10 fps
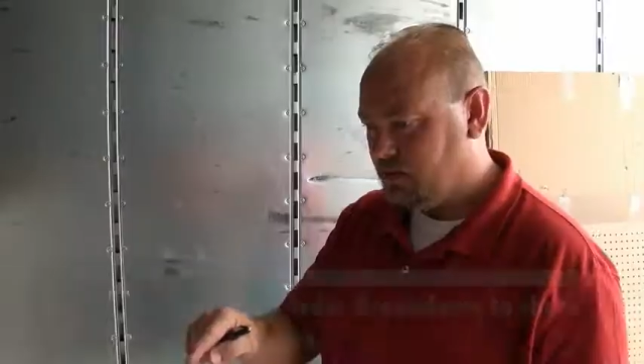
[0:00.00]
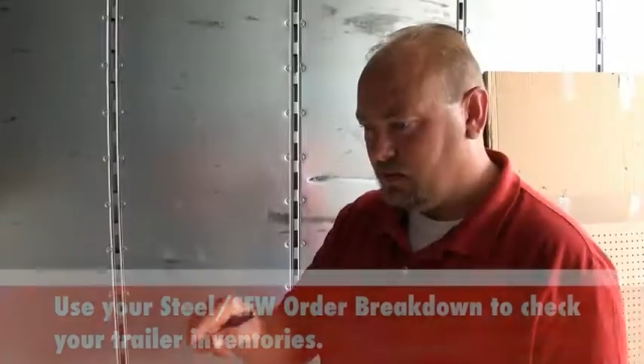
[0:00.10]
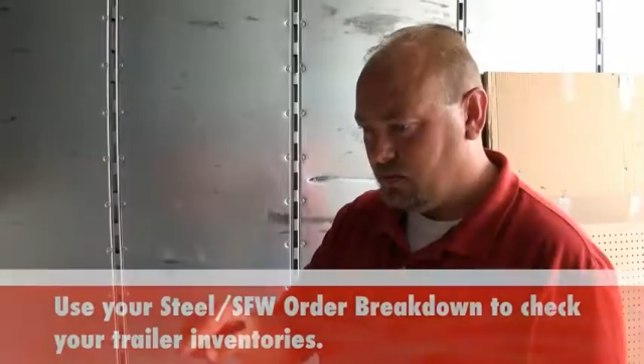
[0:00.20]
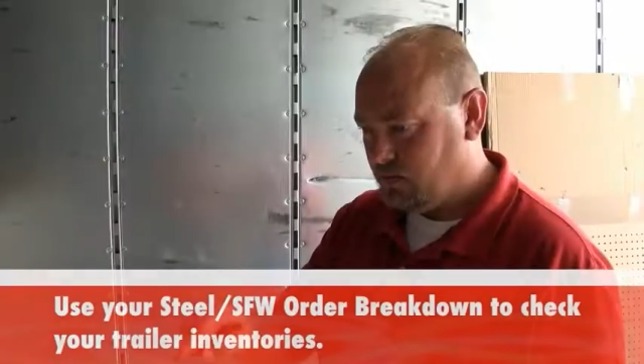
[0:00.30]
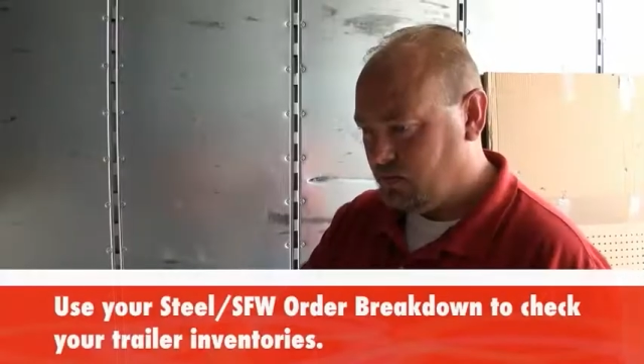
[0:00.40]

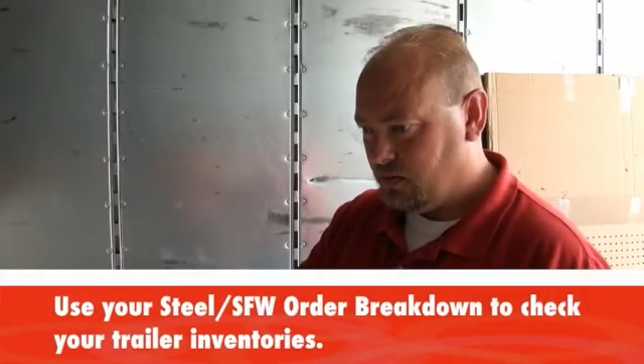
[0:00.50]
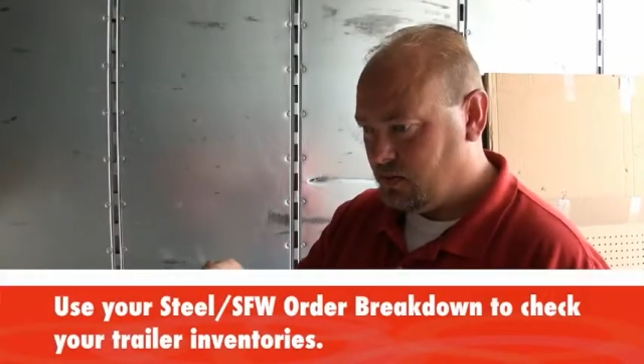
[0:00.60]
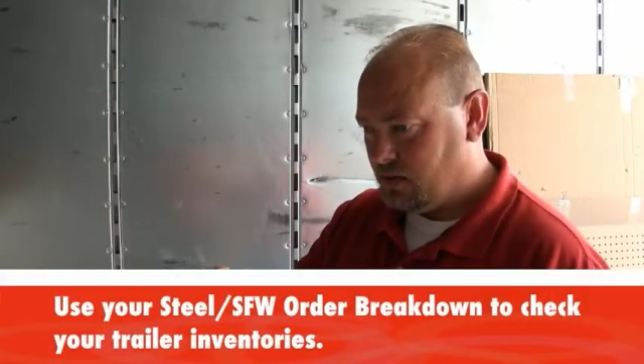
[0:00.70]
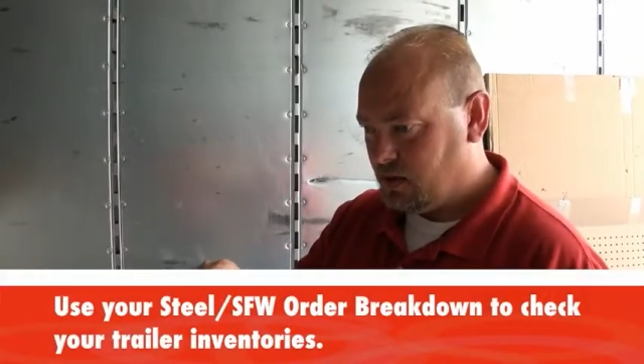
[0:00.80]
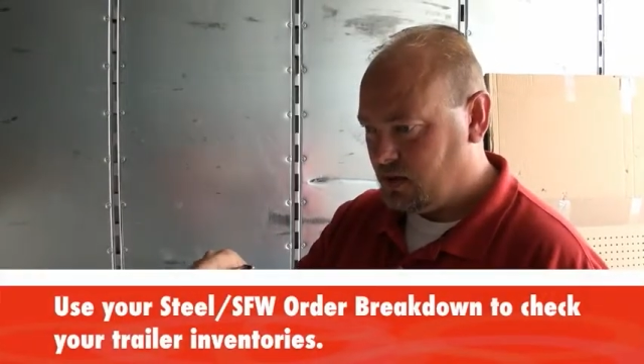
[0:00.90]
Whether the
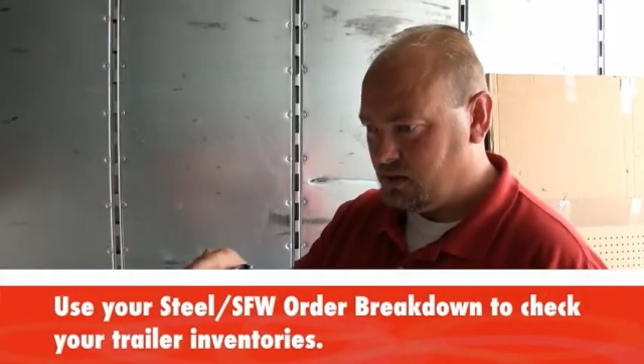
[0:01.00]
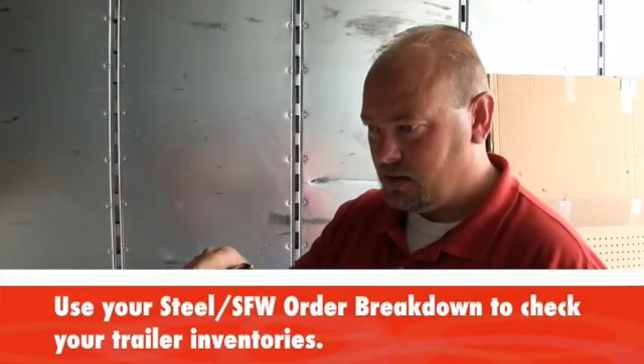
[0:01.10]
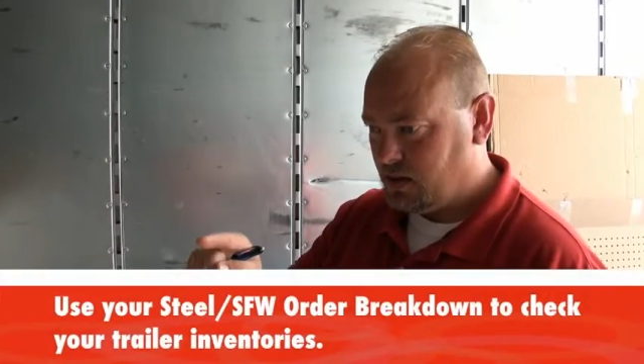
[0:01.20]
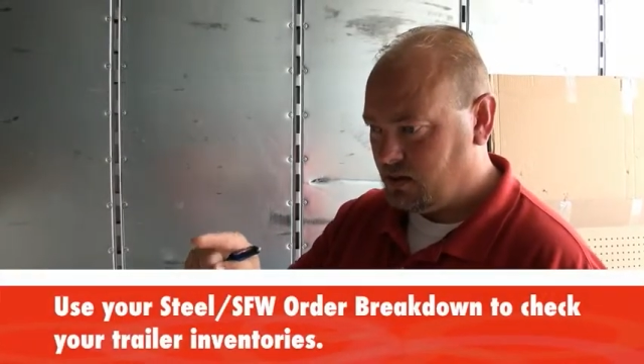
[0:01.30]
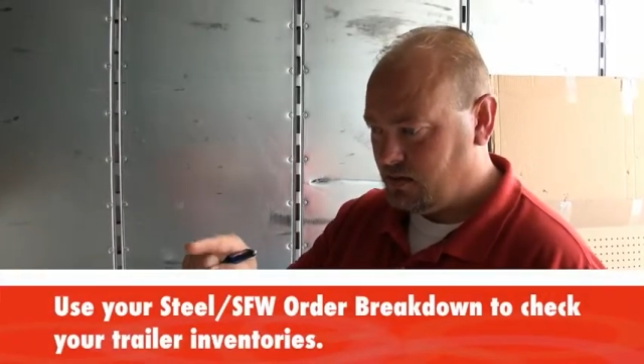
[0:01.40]
trailers
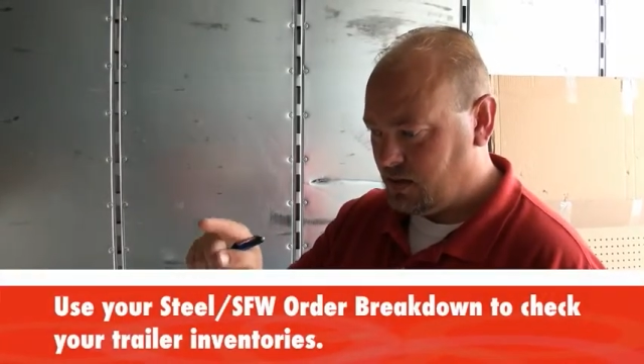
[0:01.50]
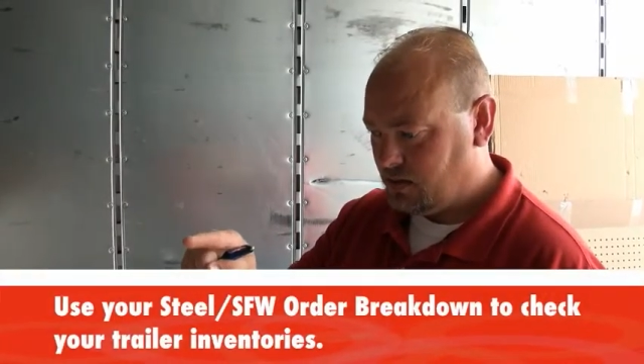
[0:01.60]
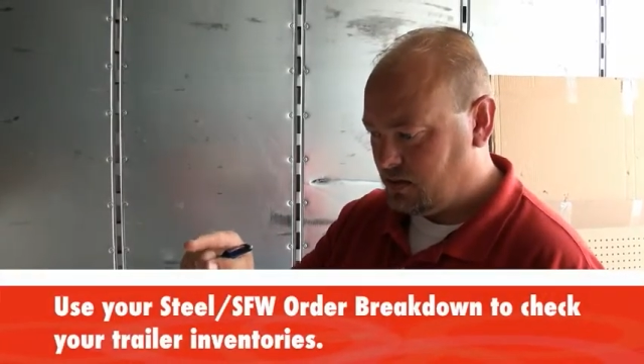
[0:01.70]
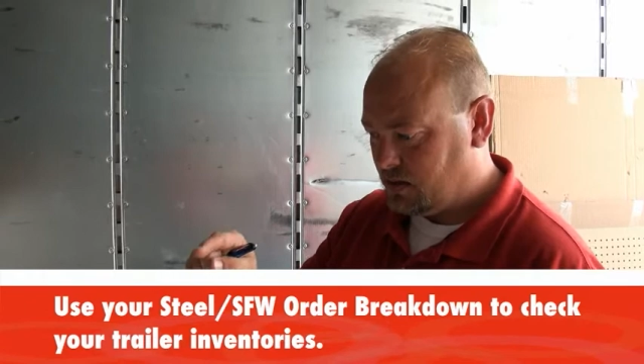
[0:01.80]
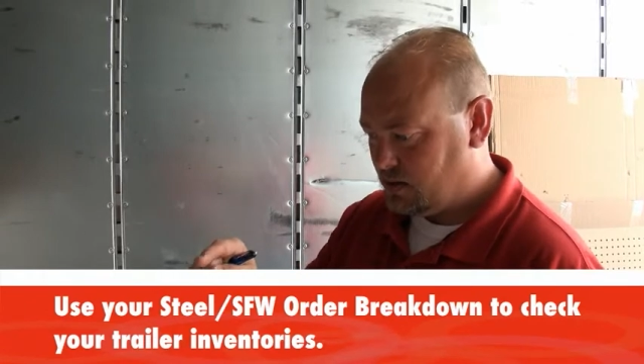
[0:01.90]
remain
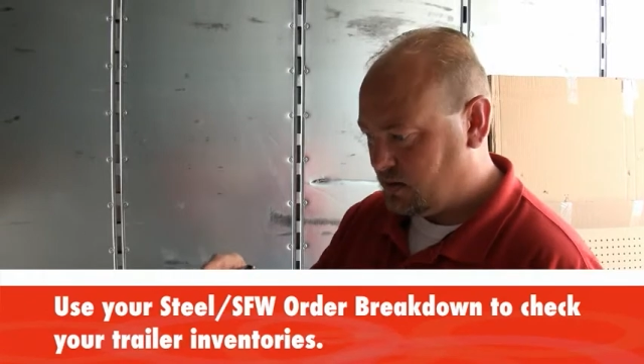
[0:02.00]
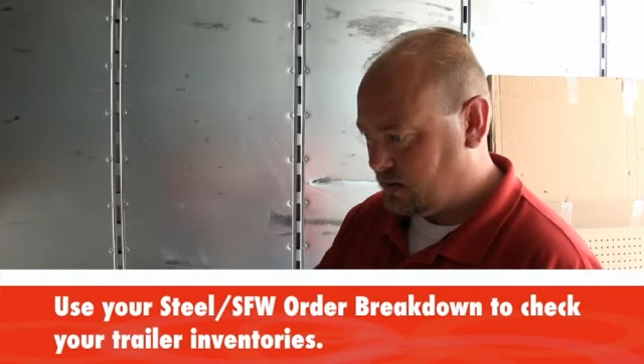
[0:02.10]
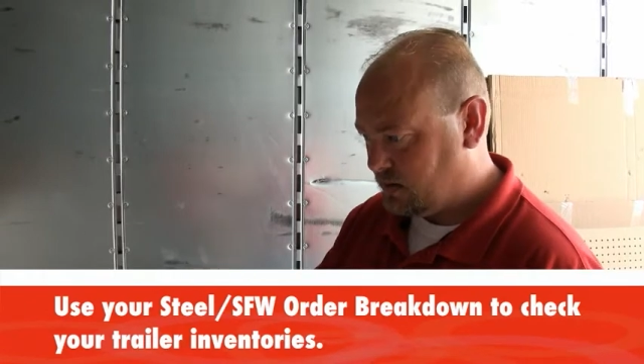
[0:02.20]
or are